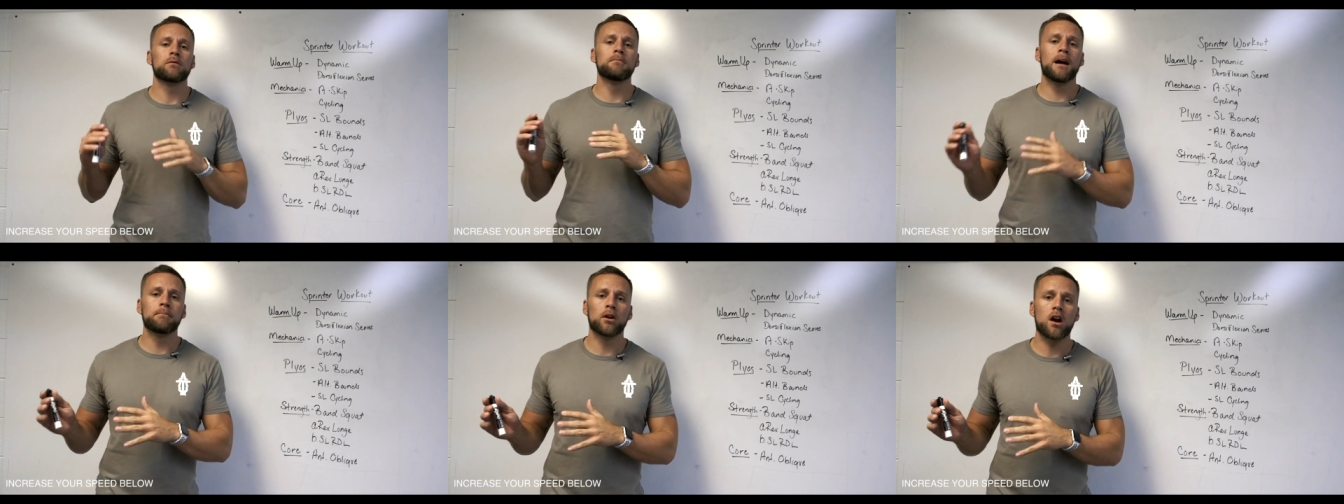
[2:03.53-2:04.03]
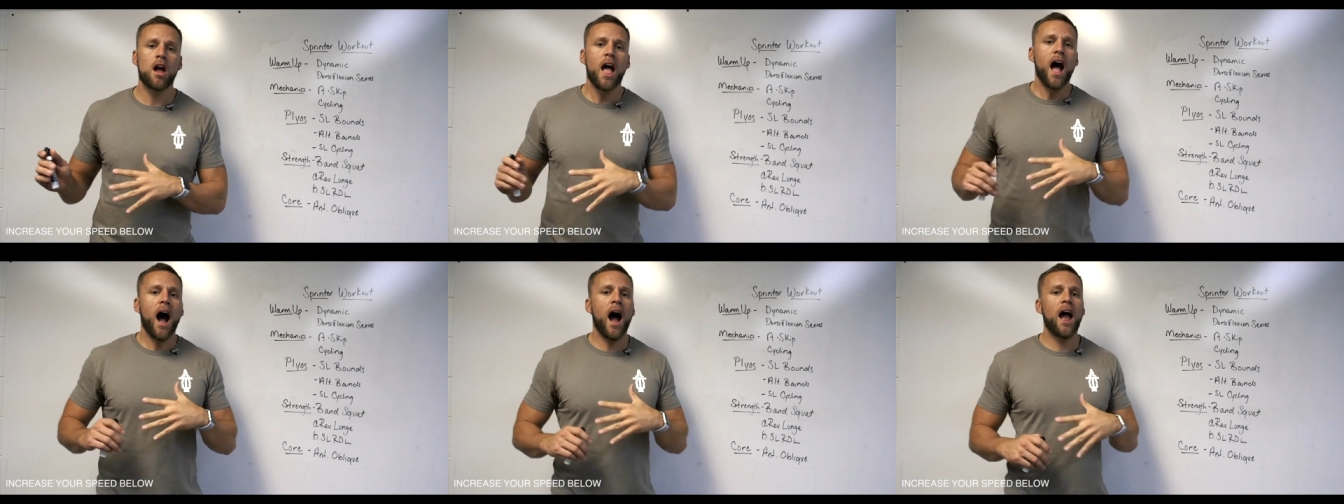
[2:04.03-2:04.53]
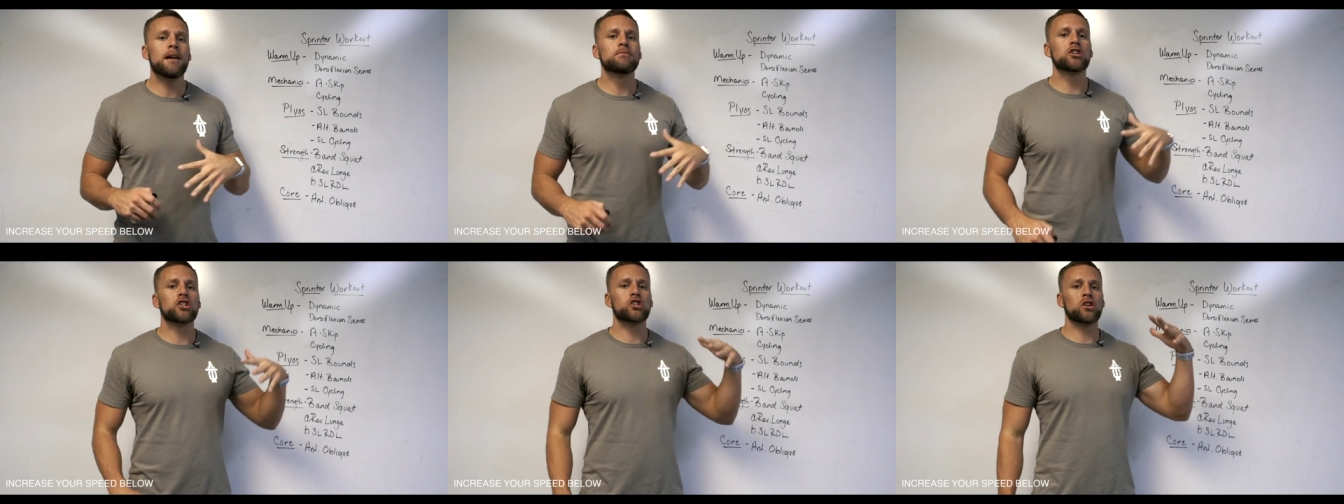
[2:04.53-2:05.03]
Remember,
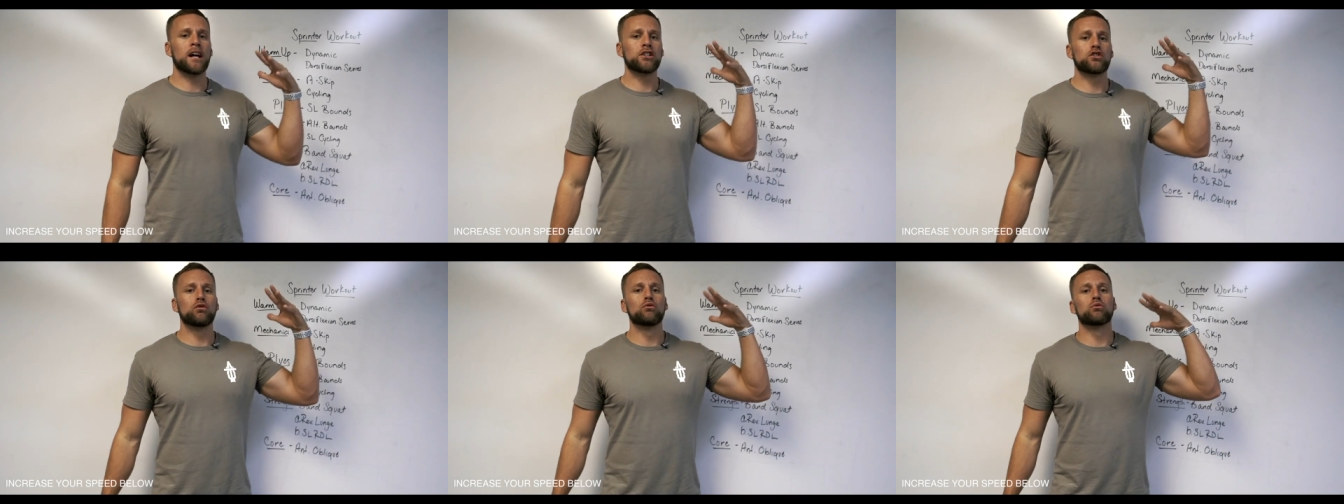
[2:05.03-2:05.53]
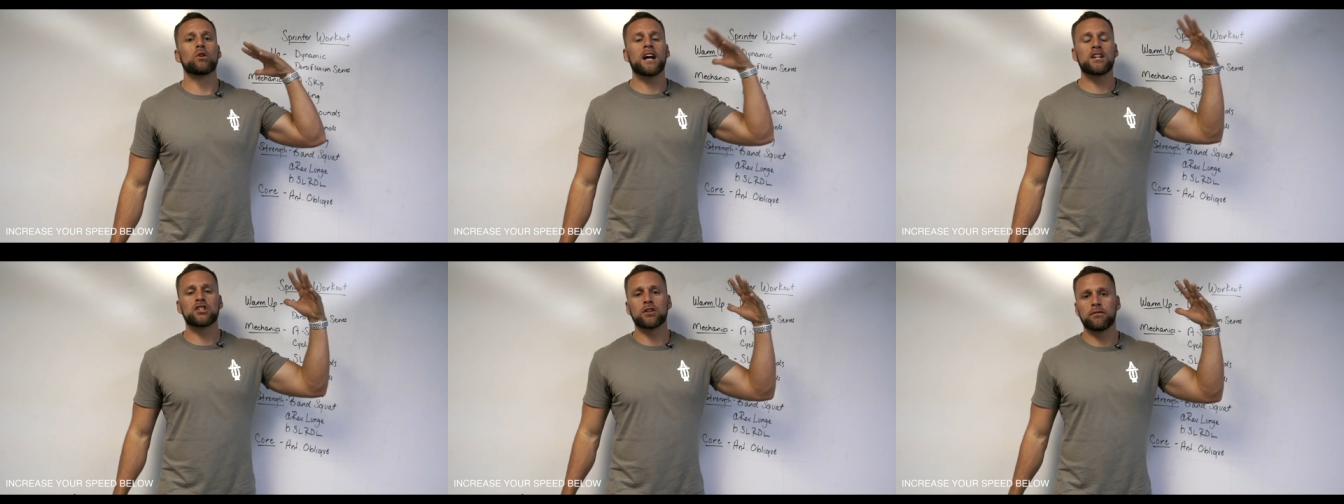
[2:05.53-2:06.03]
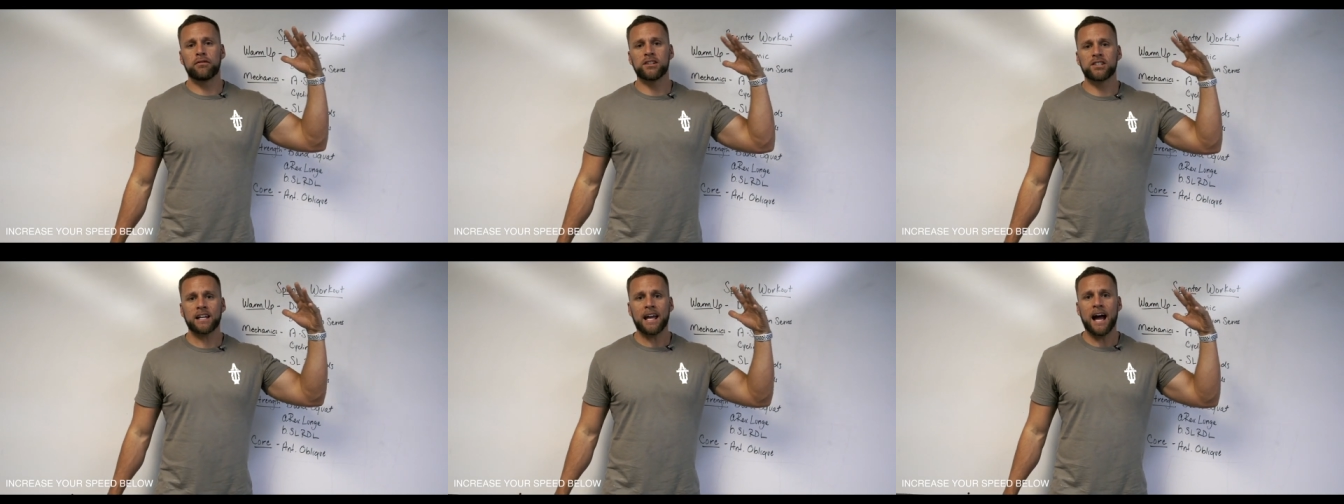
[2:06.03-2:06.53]
I'm just trying to raise your
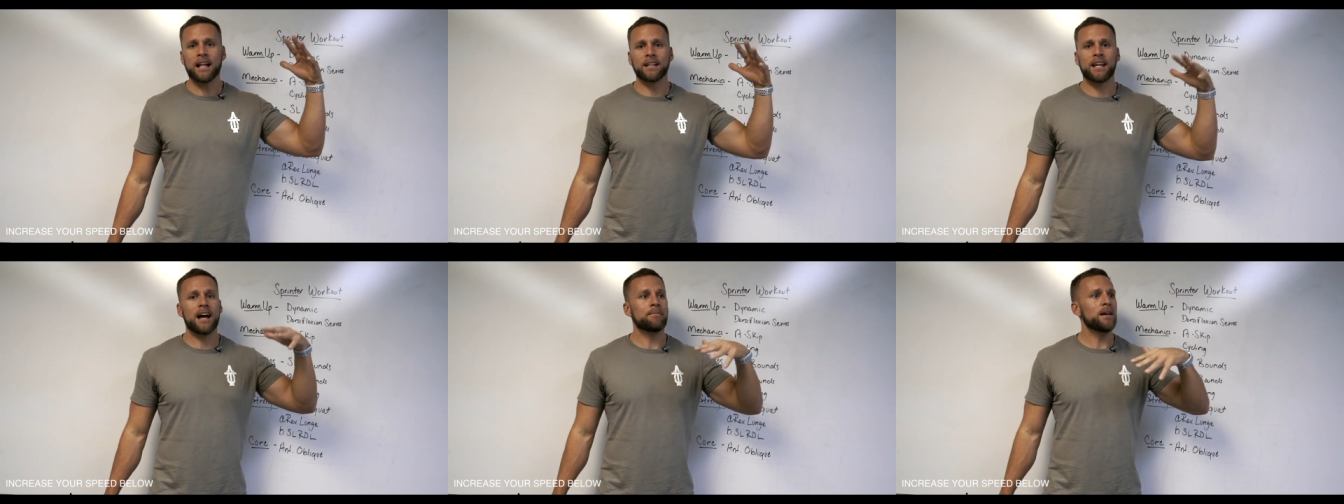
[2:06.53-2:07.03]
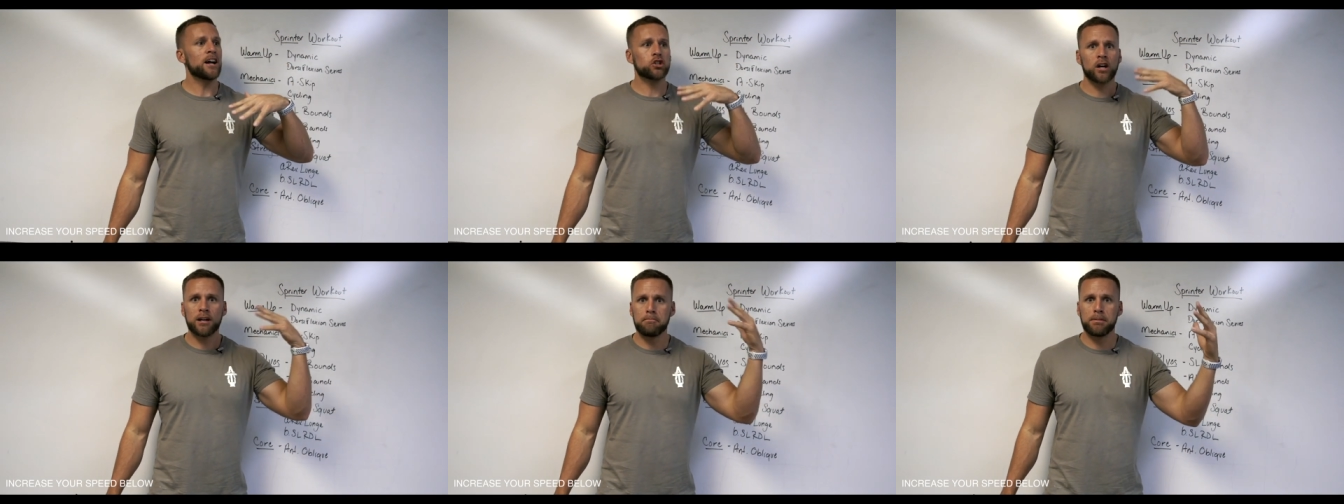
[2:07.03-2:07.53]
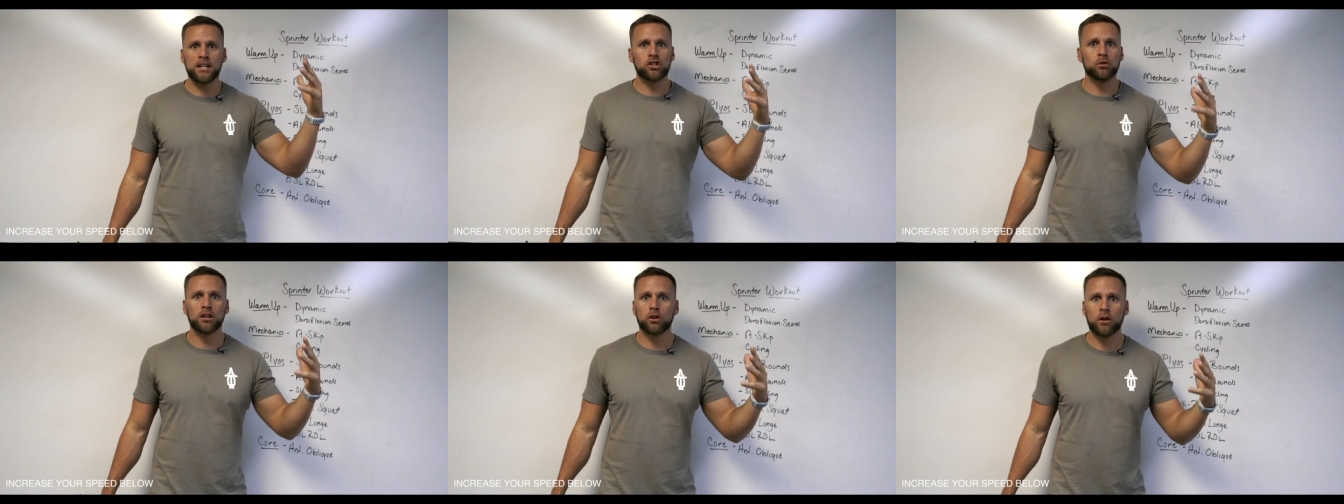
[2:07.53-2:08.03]
physicality. I'm not trying to
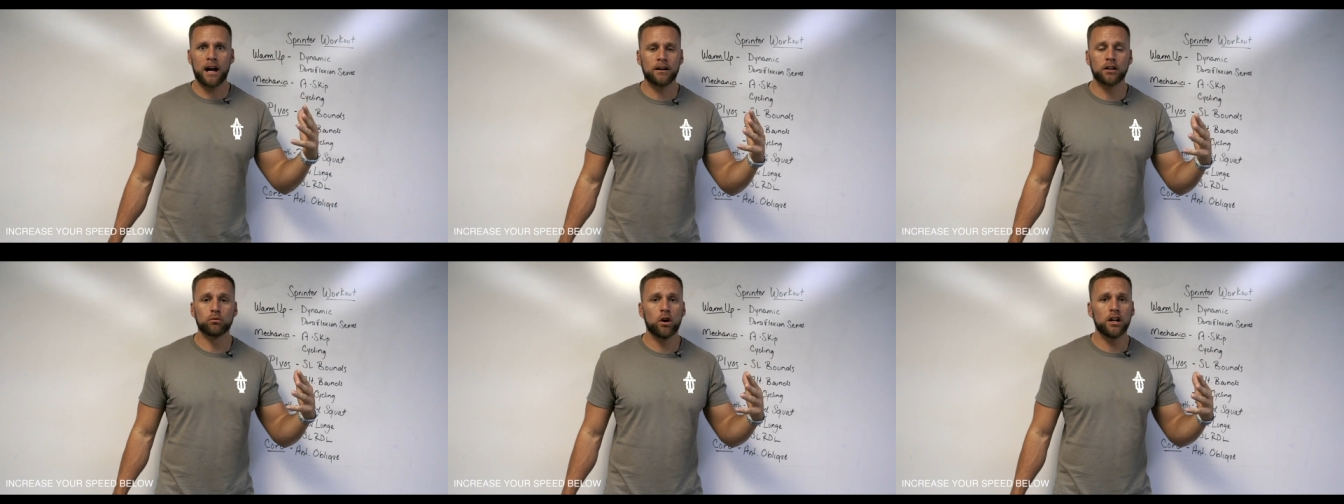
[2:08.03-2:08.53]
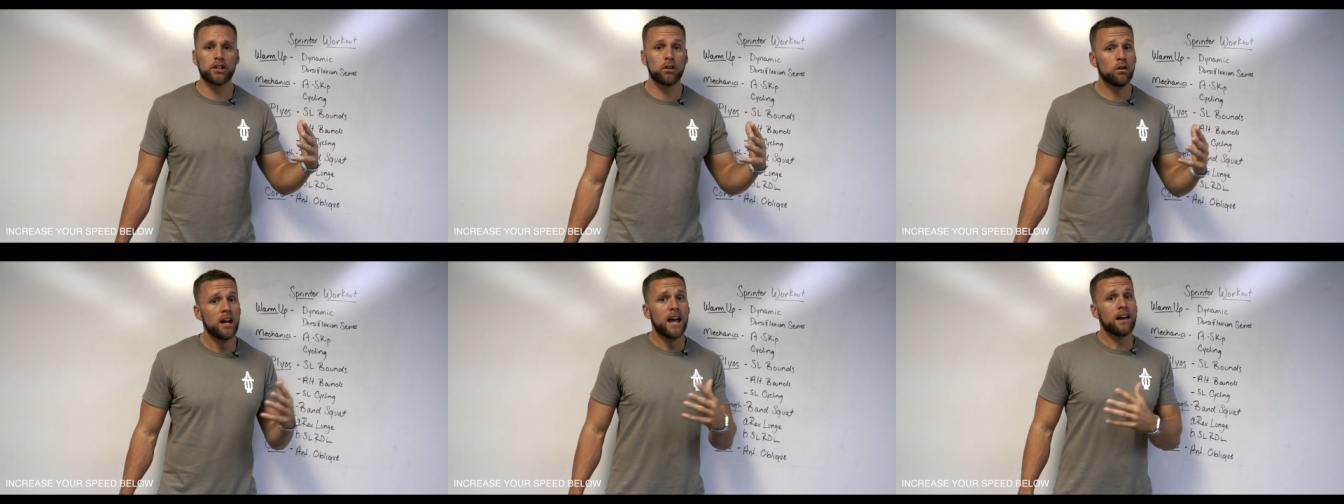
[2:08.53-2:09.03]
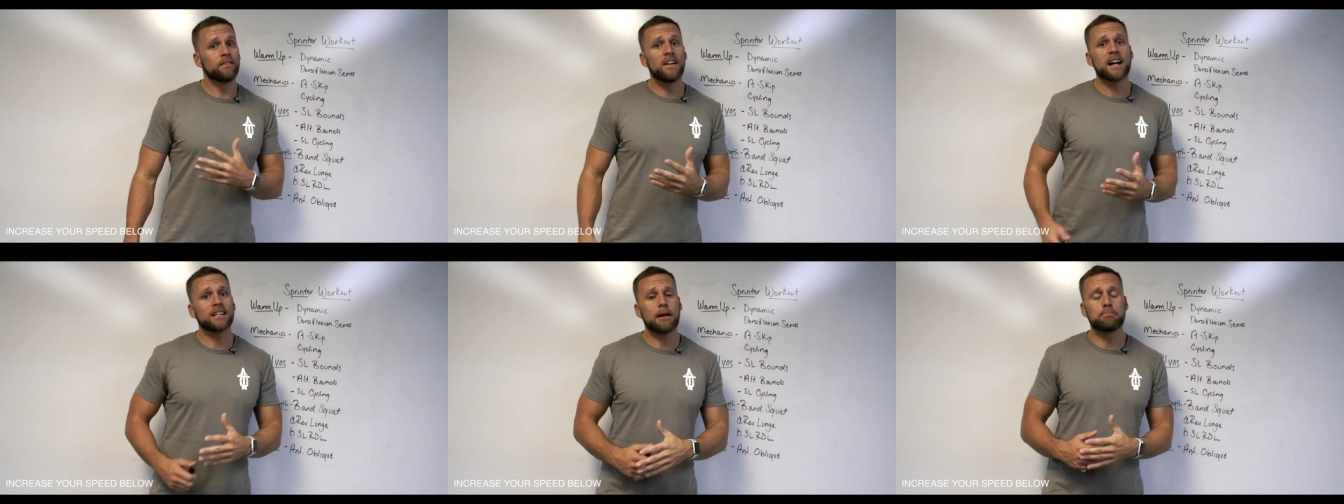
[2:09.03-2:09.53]
beat you in the ground and run you. In
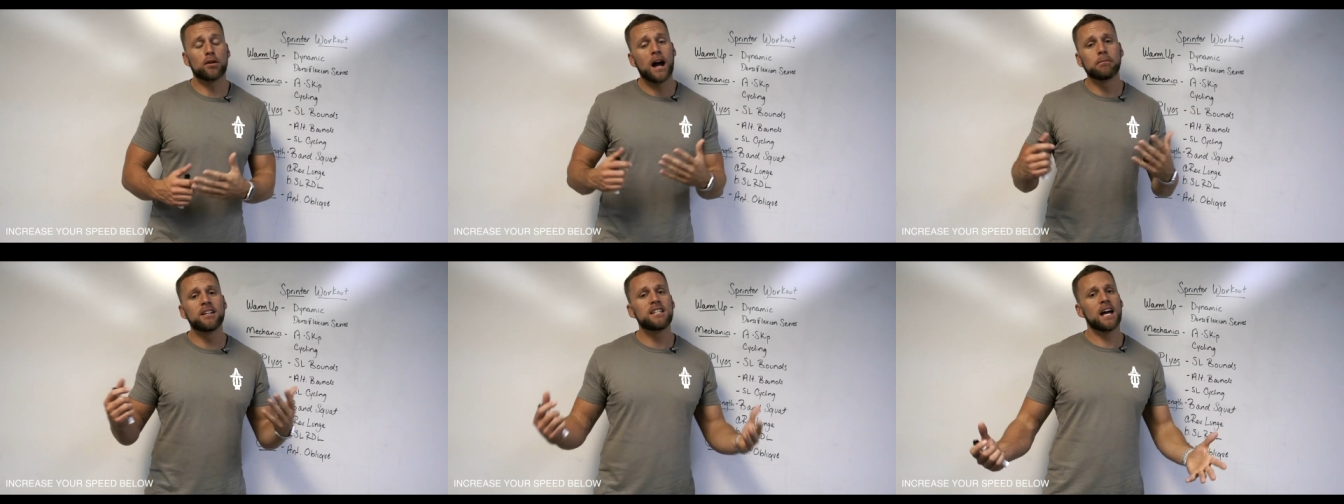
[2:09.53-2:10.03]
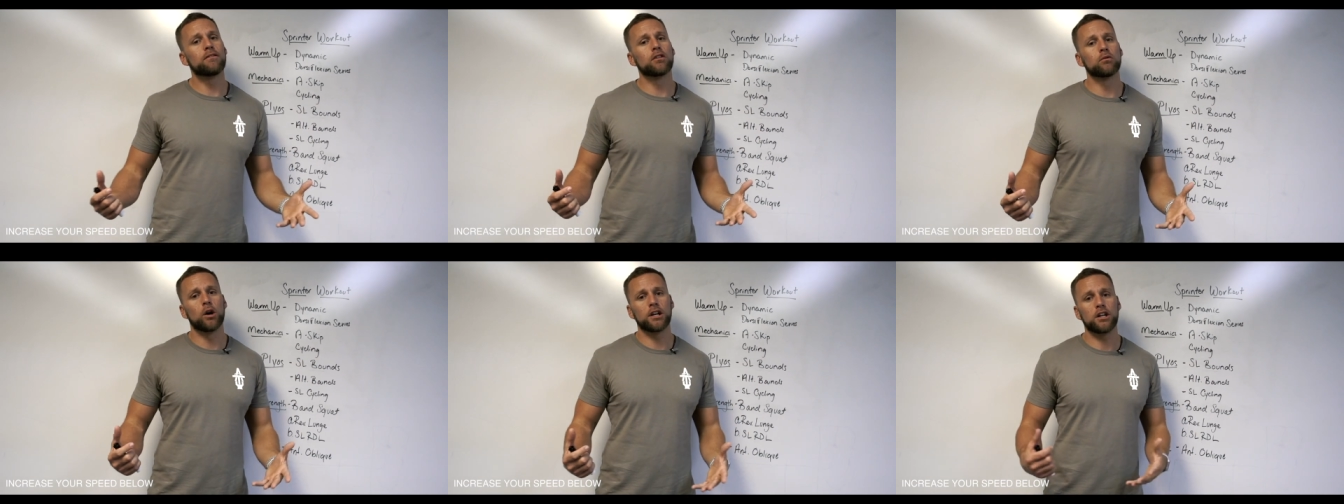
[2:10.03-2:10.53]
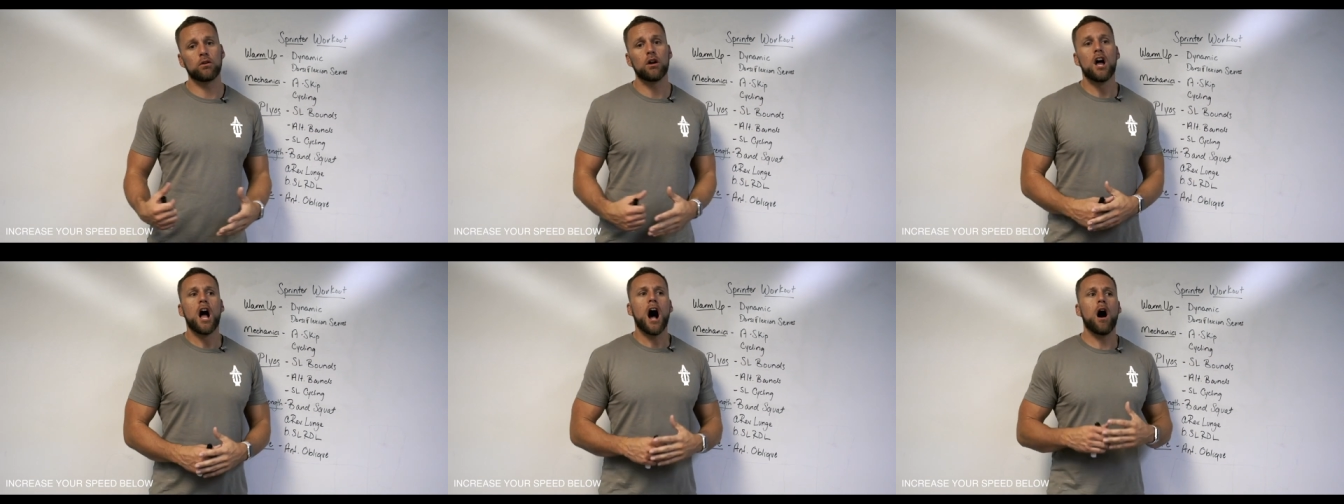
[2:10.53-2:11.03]
fact, I'd probably never run you.